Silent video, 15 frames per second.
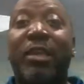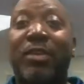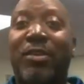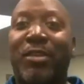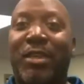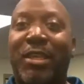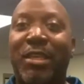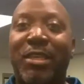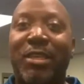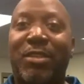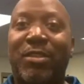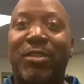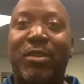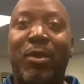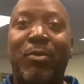the kids
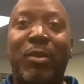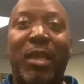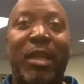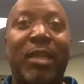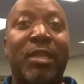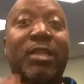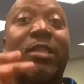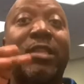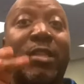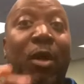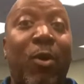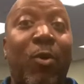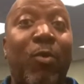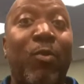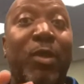know that it is
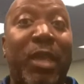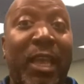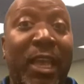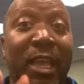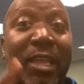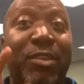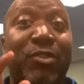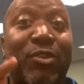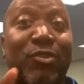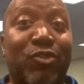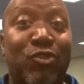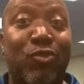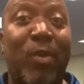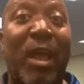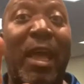okay to
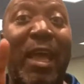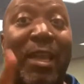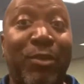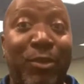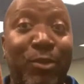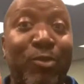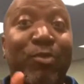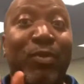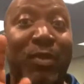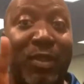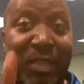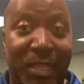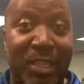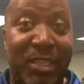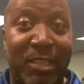try new
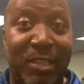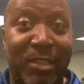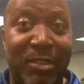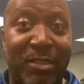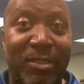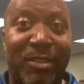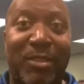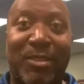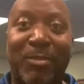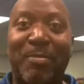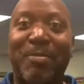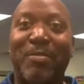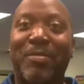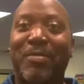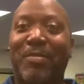things.
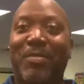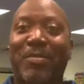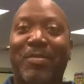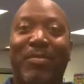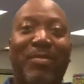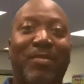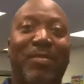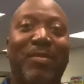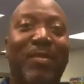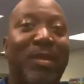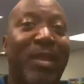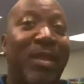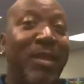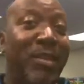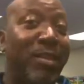
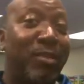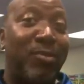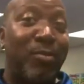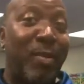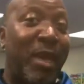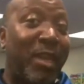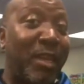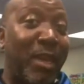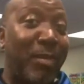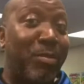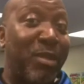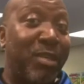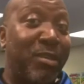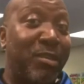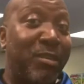And then you might not be
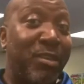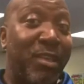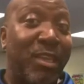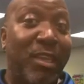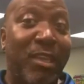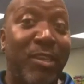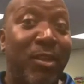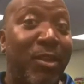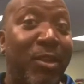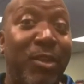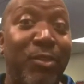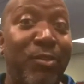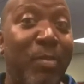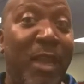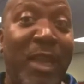good at it, and
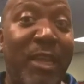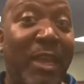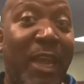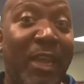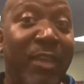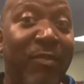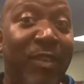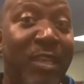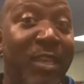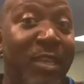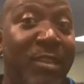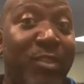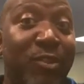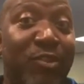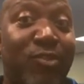you might not even get
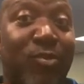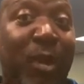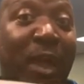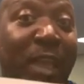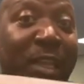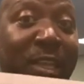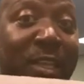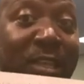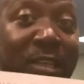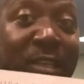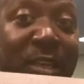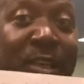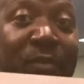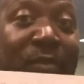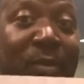to try any
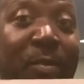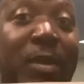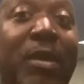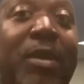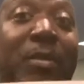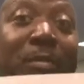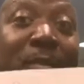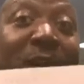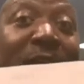of them. But